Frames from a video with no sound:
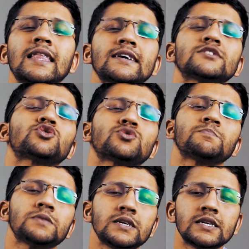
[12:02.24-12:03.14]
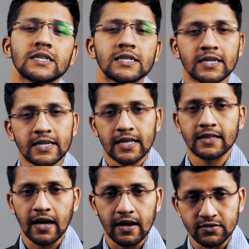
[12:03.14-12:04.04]
likes to be in the
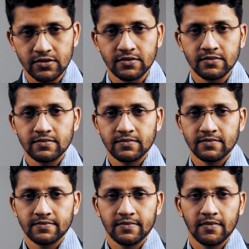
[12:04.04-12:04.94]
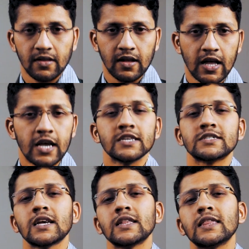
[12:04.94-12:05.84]
10th house.
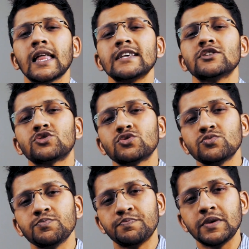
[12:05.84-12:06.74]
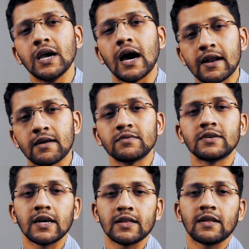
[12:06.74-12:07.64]
Sun likes to be
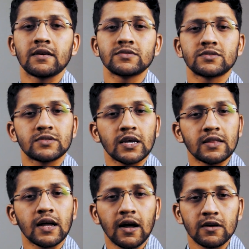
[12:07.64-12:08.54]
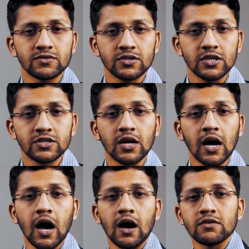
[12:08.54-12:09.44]
around 10th house. 10th house is the
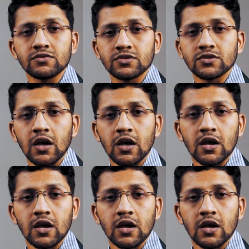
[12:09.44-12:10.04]
house